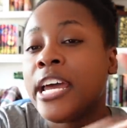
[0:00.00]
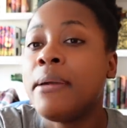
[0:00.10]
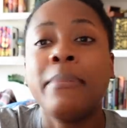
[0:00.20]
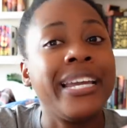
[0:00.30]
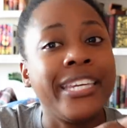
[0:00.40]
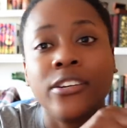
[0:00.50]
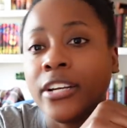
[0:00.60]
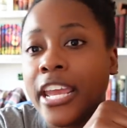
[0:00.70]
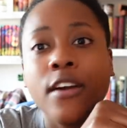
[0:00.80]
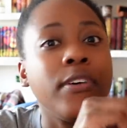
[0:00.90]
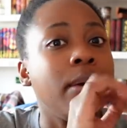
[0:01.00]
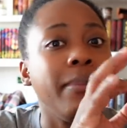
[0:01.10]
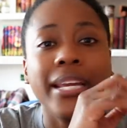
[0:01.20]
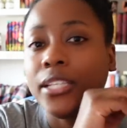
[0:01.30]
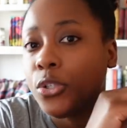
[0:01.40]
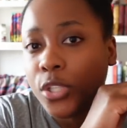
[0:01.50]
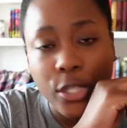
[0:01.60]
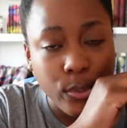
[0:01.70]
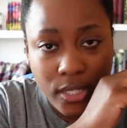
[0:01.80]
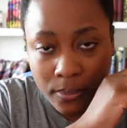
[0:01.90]
I might get on Canva and make a little
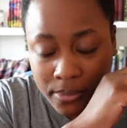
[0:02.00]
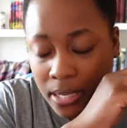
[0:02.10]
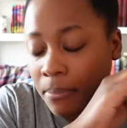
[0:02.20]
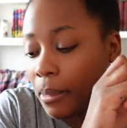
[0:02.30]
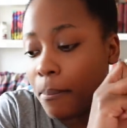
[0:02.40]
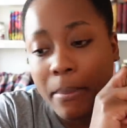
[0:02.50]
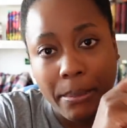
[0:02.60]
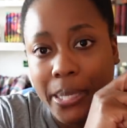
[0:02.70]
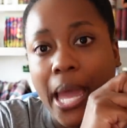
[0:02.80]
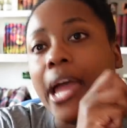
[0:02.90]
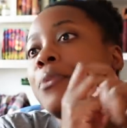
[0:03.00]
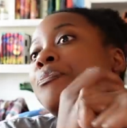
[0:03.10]
cute something, maybe not.